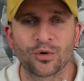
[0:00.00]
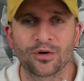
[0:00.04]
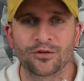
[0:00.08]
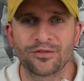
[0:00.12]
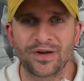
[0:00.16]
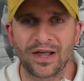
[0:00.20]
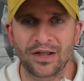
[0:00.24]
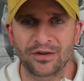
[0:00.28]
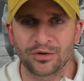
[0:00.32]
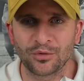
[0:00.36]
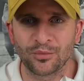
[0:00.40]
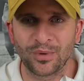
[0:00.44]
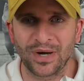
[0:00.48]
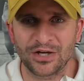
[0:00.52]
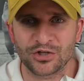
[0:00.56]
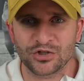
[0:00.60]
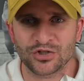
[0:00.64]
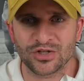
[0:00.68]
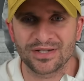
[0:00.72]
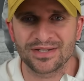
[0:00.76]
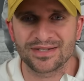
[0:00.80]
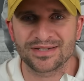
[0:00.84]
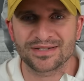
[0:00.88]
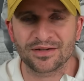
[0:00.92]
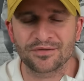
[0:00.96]

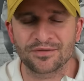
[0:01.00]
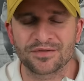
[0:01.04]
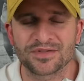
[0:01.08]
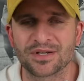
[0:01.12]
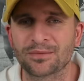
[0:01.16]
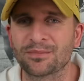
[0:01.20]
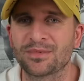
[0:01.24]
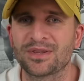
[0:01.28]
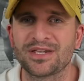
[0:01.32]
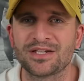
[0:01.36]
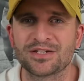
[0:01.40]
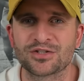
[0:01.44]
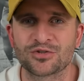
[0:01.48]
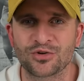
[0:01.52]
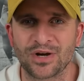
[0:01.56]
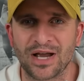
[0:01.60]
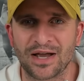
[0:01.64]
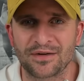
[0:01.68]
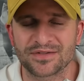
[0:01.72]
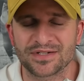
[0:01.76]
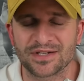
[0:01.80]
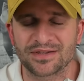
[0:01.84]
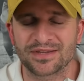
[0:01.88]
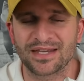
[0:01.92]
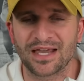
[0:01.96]
evaluations of some of these
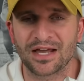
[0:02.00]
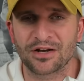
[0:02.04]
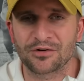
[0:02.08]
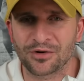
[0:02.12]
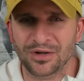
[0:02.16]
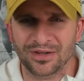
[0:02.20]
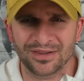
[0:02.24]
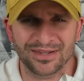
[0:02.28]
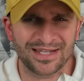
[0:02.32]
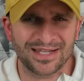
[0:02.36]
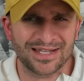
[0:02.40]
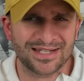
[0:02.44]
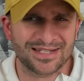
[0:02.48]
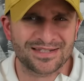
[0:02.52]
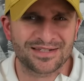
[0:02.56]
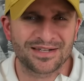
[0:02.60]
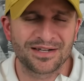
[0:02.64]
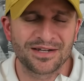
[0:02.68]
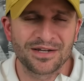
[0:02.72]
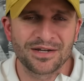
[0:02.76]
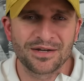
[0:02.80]
drafts at the end, or at least